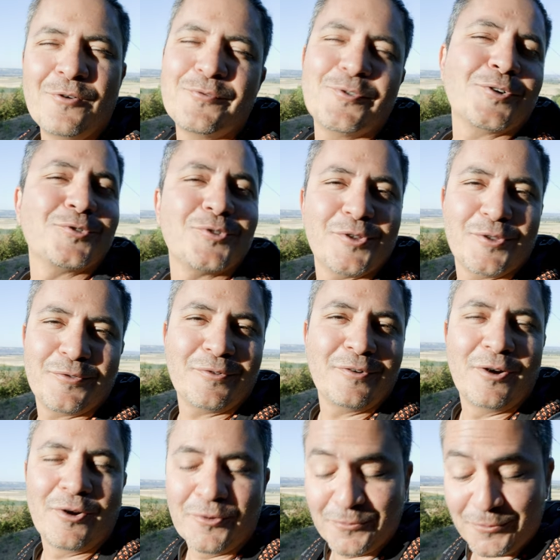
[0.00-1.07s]

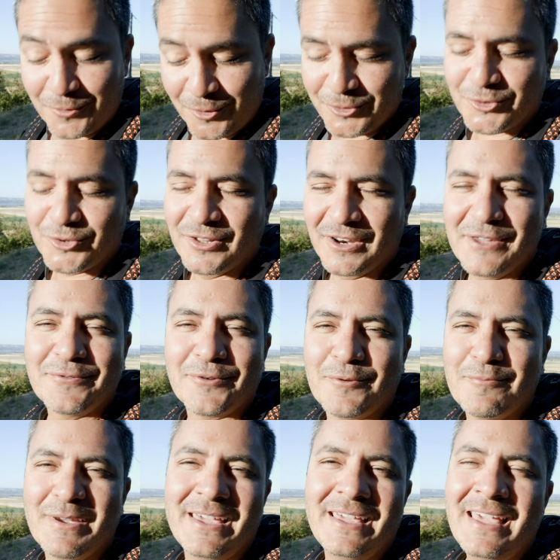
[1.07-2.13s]
Unfortunately
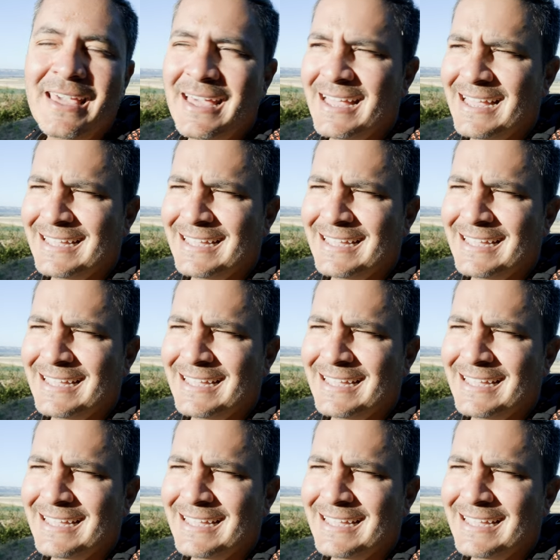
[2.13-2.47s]
for me,